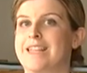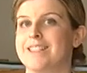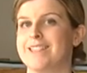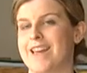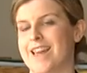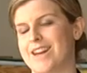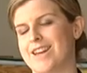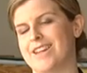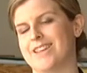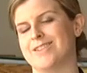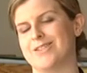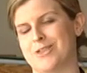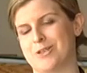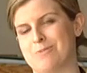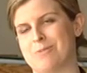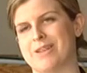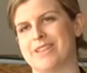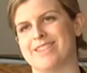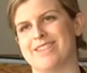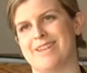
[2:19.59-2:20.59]
10
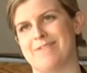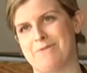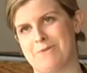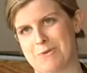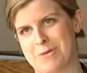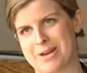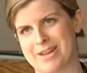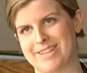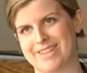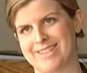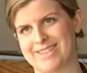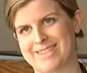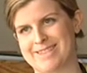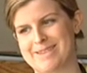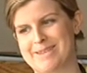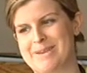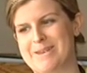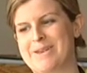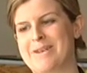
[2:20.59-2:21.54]
instruments and voice.